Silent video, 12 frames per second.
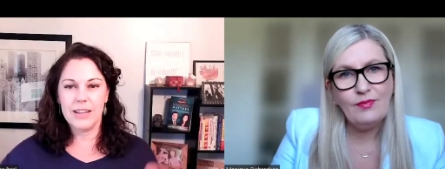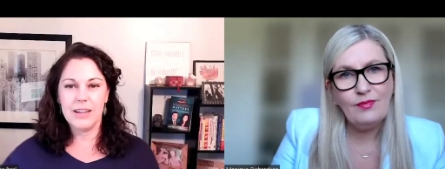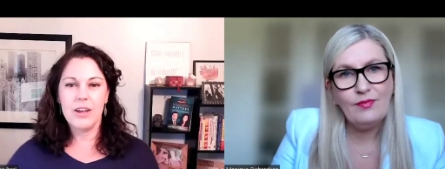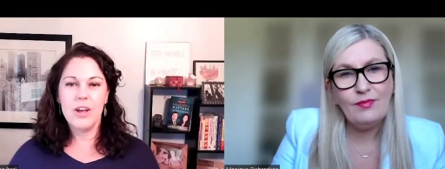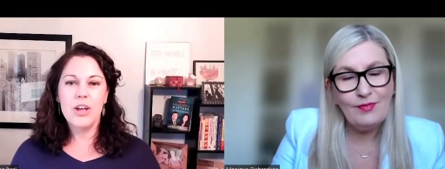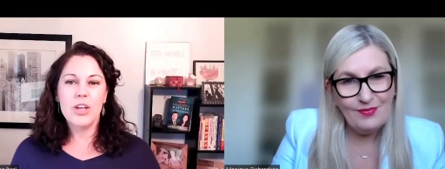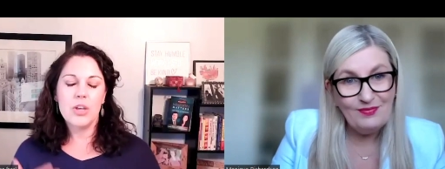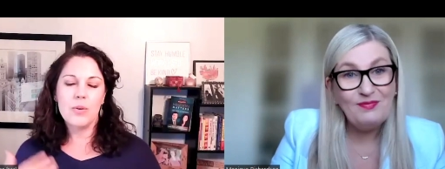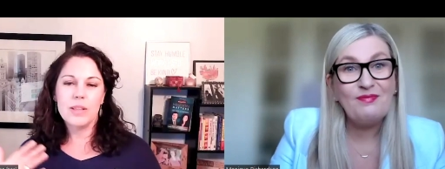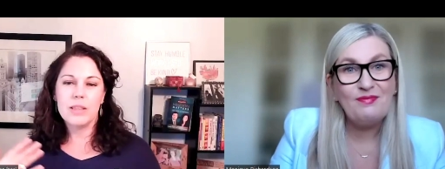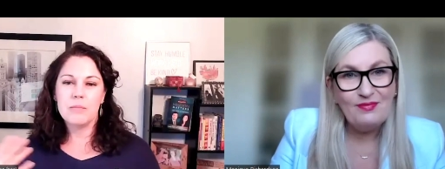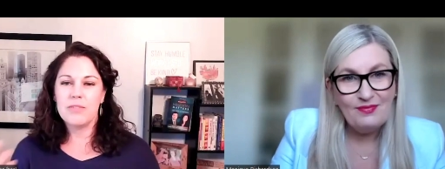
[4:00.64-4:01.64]
Speaker 1: Like
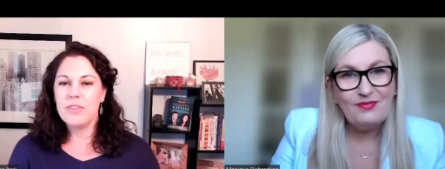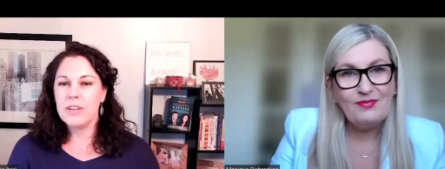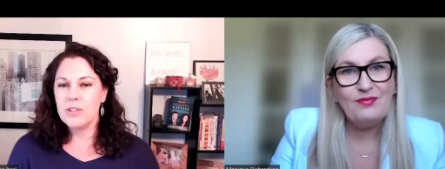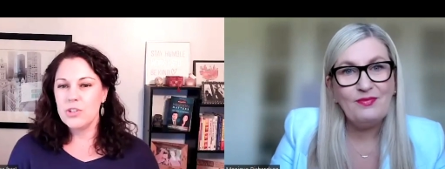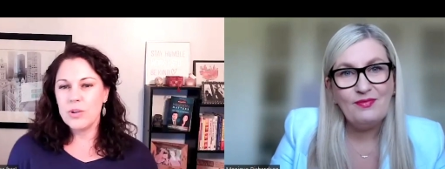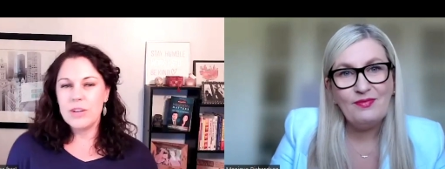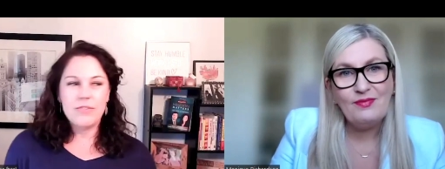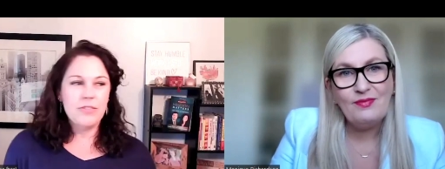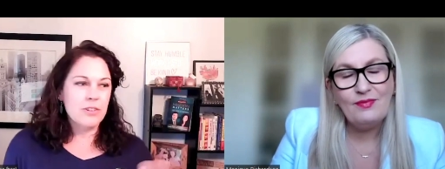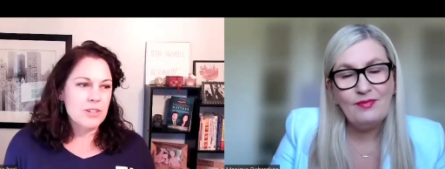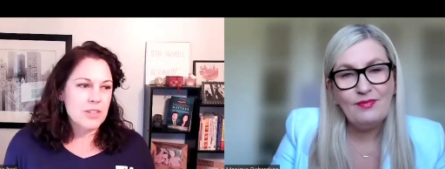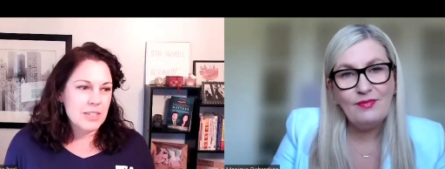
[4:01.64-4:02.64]
you want them to feel
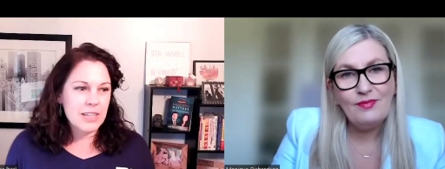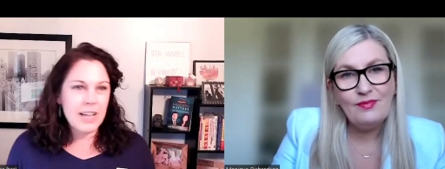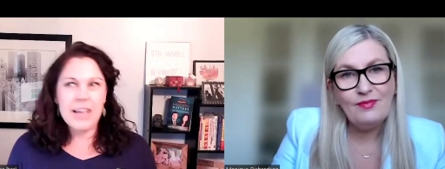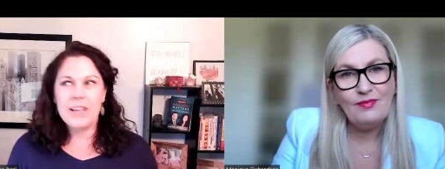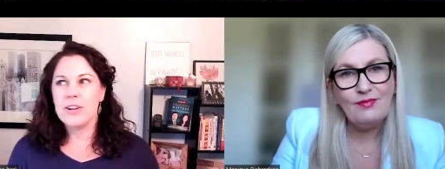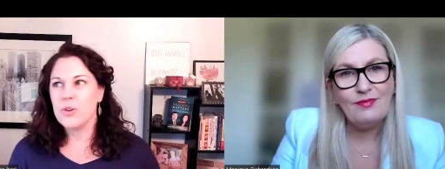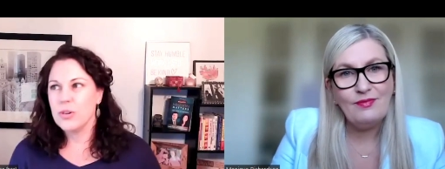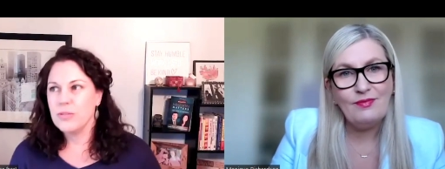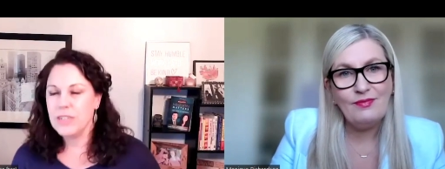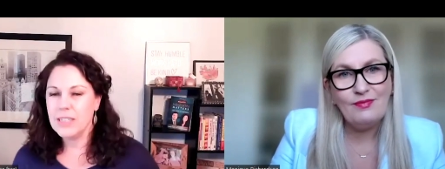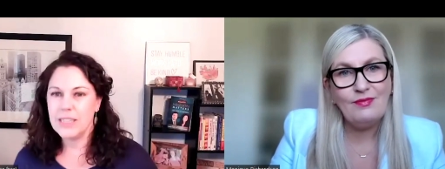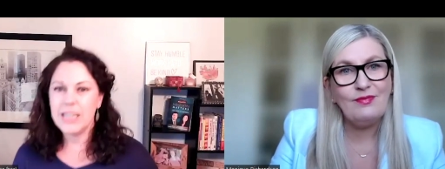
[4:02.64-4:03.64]
joyful or delighted
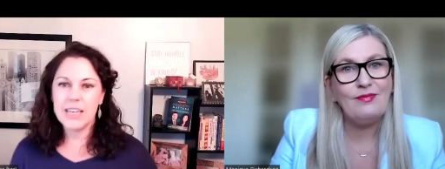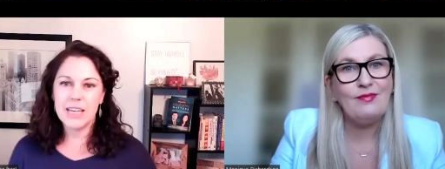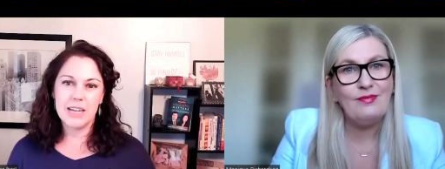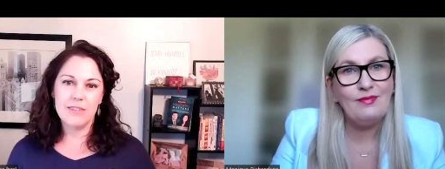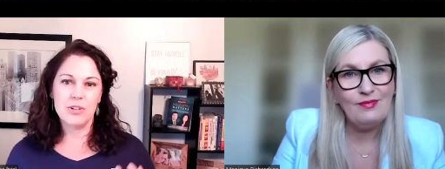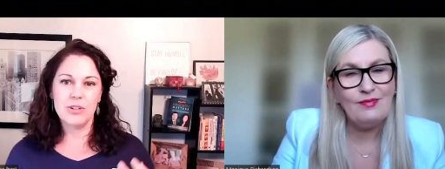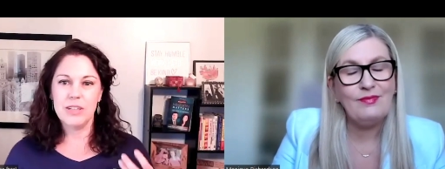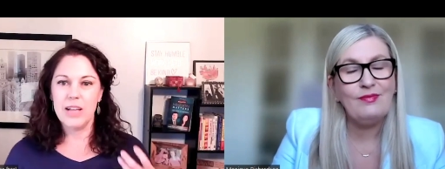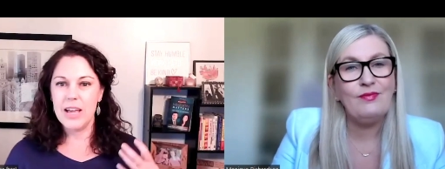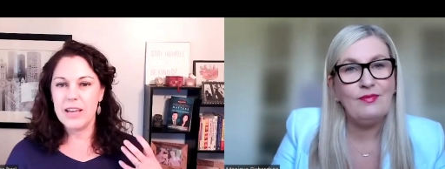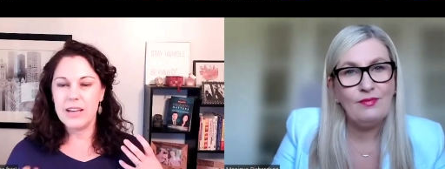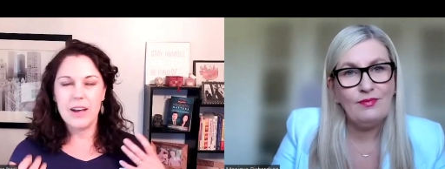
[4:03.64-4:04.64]
or relieved or
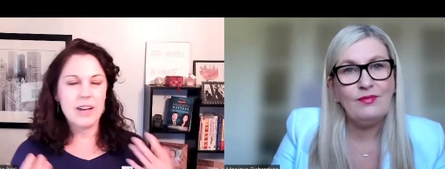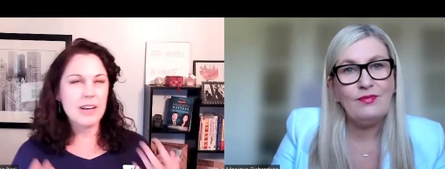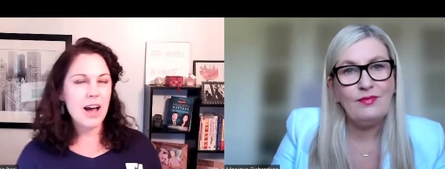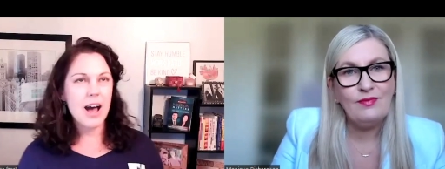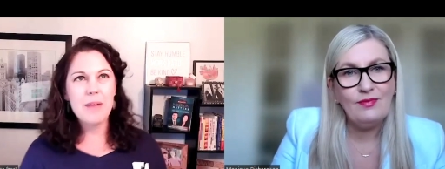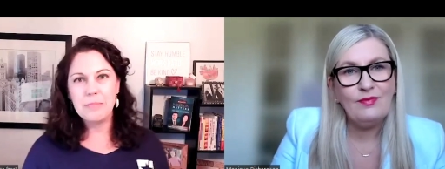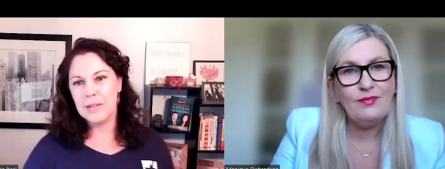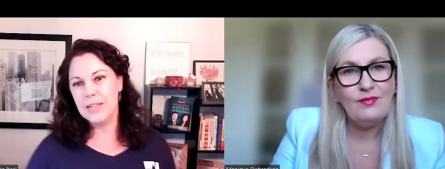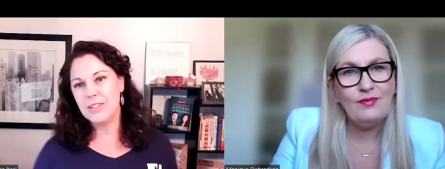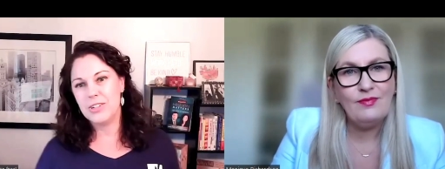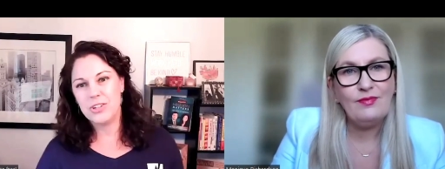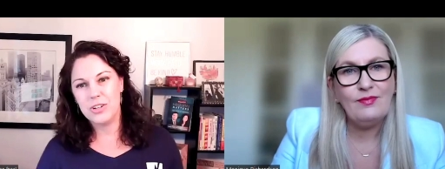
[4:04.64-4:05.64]
like
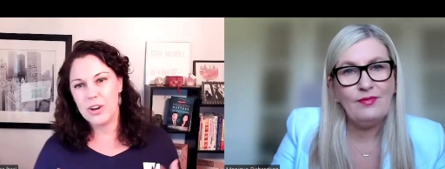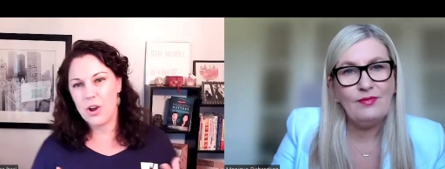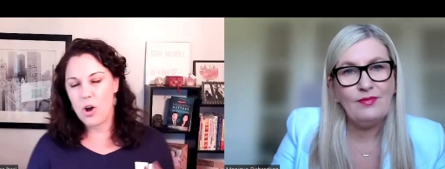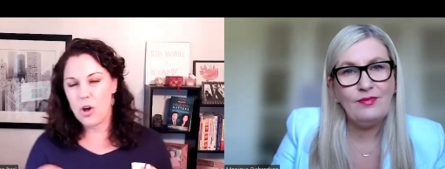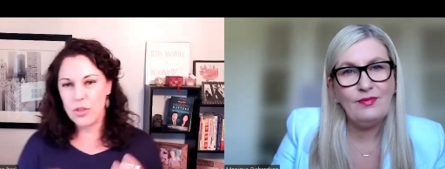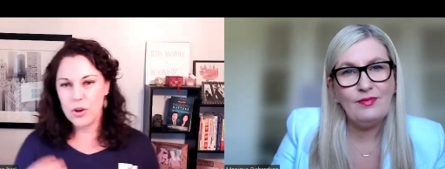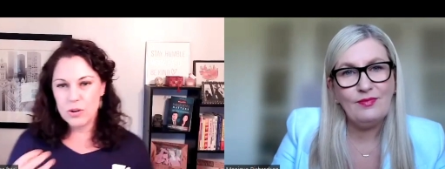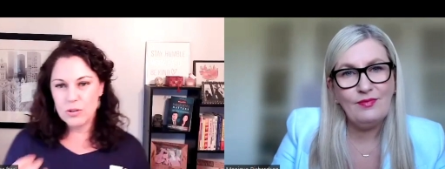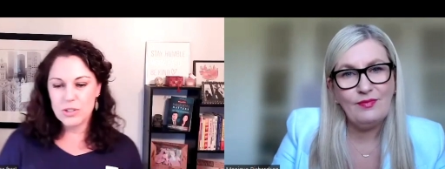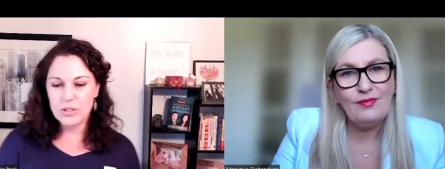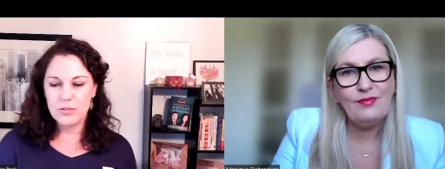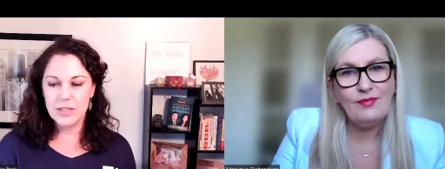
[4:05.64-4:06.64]
accomplished. And all
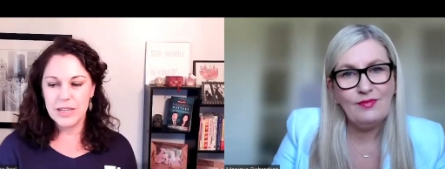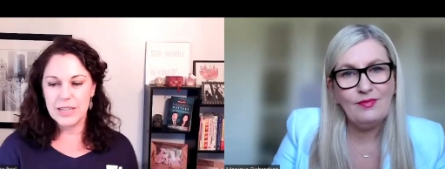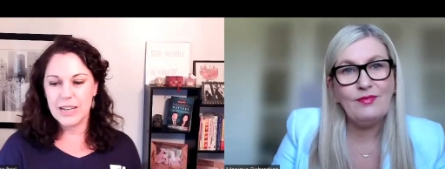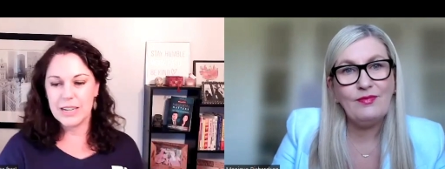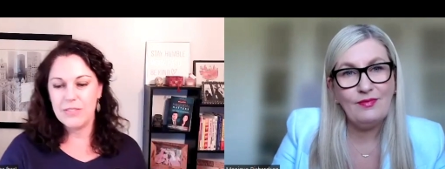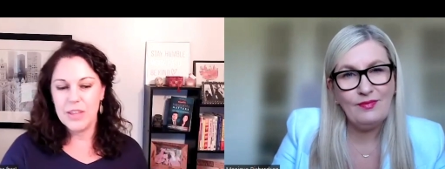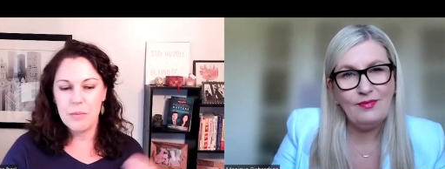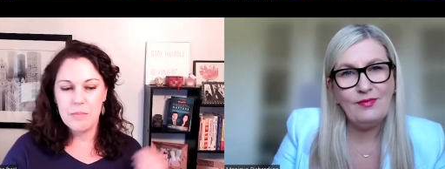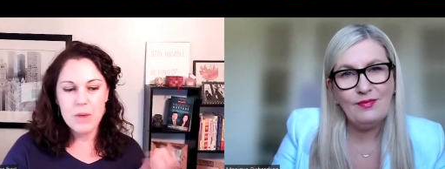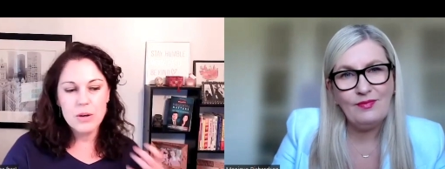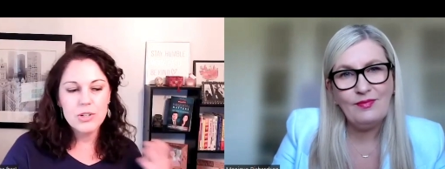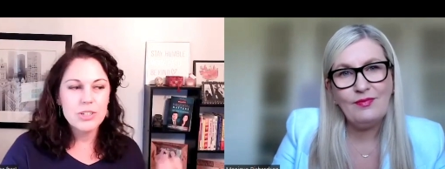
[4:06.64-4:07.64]
those are really kind of the
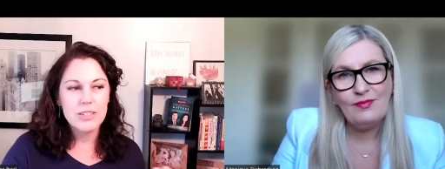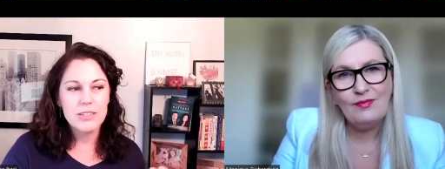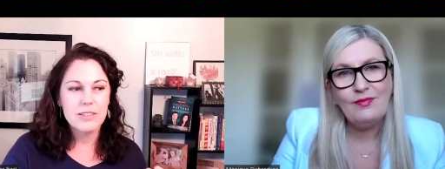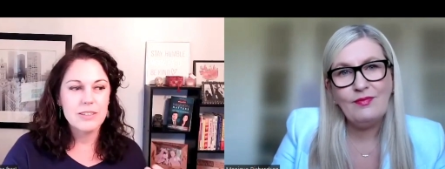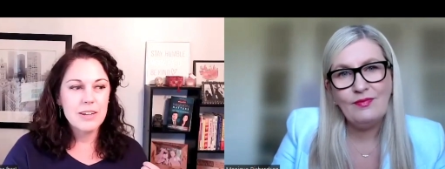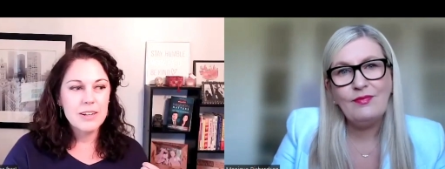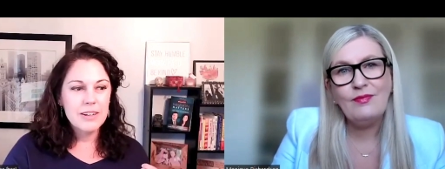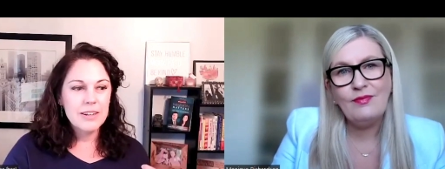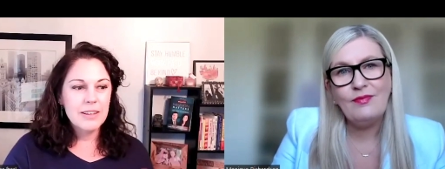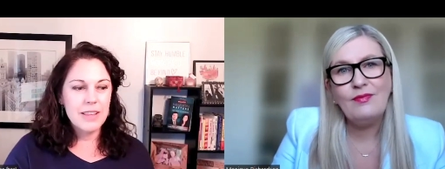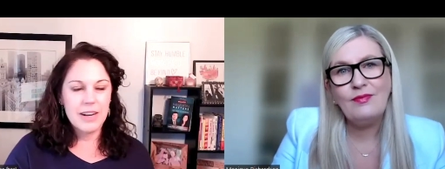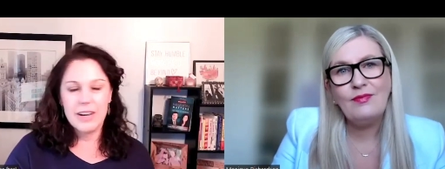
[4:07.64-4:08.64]
emotions
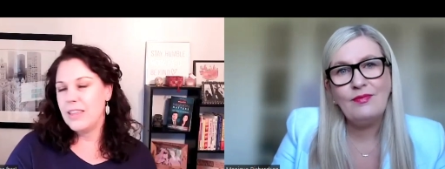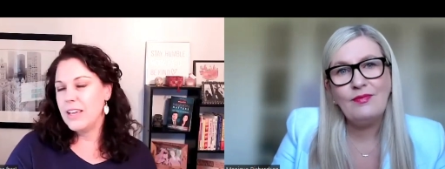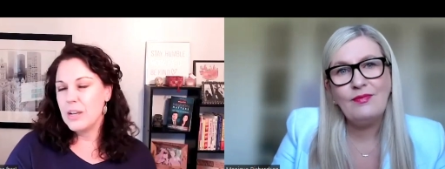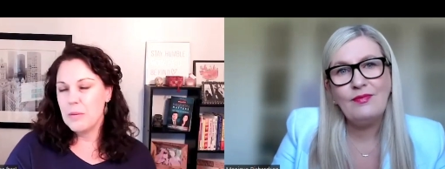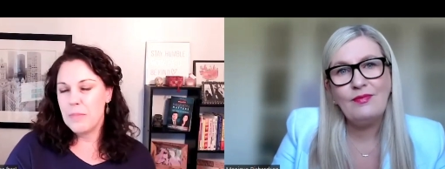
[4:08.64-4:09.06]
that I think